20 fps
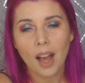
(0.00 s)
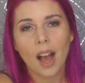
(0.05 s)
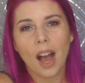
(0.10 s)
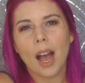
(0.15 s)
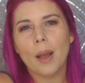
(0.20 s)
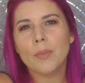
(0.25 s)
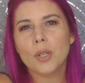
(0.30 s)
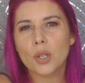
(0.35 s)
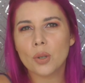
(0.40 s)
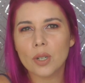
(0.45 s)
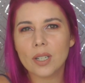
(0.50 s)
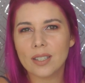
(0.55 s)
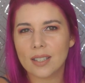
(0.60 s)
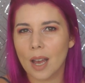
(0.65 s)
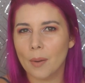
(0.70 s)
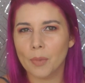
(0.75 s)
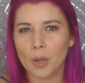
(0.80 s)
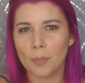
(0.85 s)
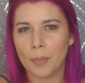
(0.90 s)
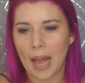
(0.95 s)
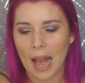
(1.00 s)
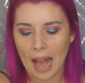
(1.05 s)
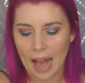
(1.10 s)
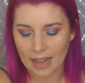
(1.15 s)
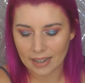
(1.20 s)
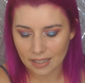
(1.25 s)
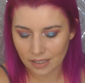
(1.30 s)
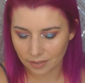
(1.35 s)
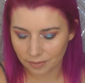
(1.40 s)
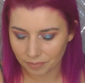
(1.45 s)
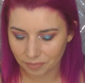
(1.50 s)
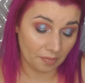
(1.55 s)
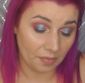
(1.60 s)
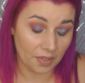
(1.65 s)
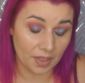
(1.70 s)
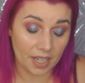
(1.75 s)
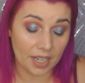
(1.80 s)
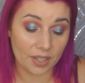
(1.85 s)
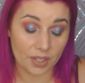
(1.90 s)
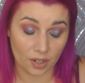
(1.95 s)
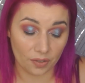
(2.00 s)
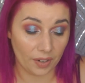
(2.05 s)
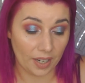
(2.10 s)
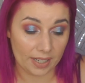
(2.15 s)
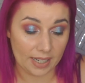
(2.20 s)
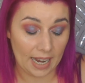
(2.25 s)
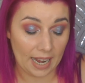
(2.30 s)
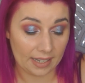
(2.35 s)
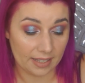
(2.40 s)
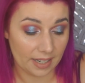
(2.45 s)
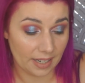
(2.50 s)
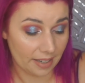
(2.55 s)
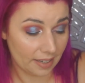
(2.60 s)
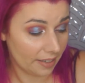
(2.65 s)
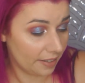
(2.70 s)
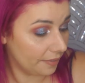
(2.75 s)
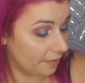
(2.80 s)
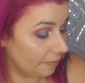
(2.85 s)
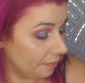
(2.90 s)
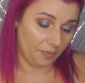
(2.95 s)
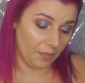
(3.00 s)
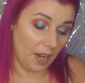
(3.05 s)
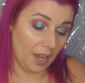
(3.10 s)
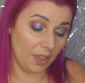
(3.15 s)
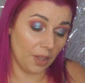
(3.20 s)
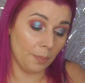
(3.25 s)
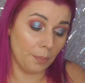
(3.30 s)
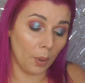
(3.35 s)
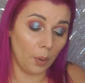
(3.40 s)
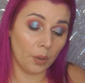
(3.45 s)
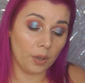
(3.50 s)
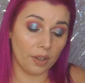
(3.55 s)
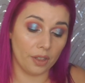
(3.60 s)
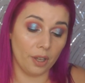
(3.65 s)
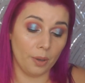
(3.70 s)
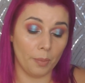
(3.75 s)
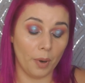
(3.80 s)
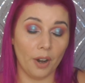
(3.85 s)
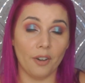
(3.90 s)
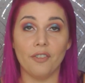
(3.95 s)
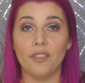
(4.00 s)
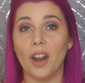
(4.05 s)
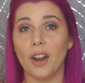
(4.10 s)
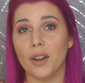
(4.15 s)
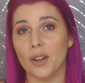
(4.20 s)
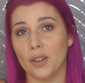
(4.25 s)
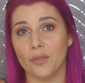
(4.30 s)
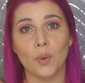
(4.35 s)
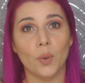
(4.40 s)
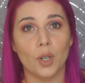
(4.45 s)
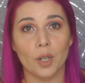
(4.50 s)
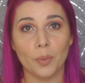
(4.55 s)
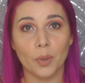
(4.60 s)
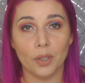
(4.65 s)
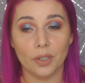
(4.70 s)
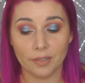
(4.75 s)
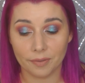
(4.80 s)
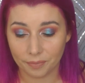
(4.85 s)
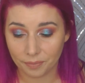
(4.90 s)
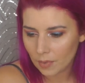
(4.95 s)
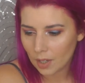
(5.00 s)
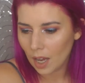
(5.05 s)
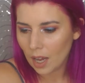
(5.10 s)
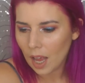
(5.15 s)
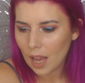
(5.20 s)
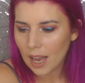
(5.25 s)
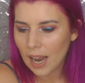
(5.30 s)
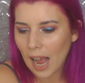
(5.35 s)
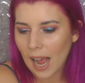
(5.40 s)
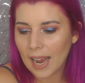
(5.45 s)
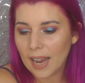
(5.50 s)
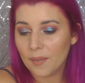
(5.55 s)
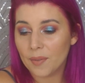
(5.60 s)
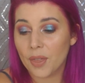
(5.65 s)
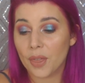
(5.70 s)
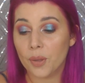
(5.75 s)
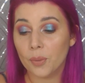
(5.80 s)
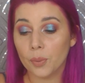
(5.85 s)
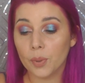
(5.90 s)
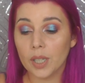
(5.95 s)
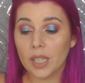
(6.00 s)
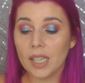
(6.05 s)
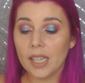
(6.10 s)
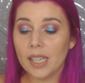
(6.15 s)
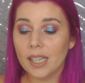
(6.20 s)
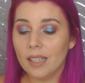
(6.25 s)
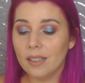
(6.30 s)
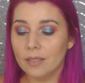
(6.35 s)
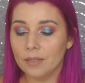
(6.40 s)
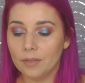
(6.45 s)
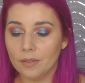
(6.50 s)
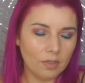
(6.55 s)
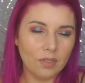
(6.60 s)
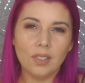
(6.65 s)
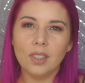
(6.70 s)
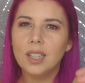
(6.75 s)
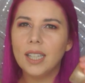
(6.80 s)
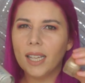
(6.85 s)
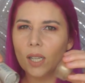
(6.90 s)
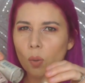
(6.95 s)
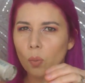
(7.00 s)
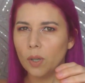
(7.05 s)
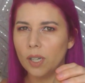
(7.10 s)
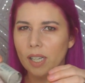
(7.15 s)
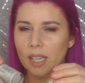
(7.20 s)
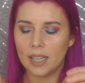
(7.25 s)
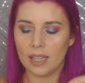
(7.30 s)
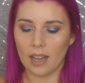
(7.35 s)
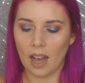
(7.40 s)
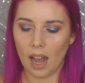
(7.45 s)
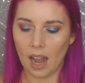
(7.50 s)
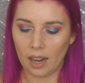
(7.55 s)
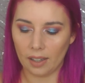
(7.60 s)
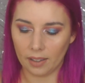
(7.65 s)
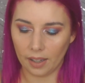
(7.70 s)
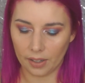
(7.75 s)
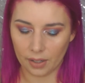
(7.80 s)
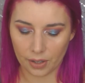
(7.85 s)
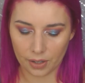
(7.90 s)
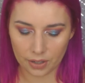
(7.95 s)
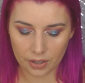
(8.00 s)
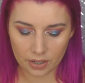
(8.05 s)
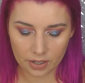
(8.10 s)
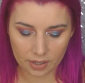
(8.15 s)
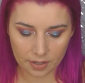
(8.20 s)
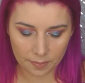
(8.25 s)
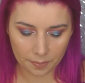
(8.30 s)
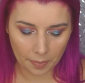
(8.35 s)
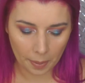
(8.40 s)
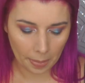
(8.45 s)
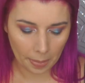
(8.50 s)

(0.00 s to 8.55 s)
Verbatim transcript: I'm sure some are bad. These are fantastic. And the bulk of them are very affordable. I have three liquidy highlighters.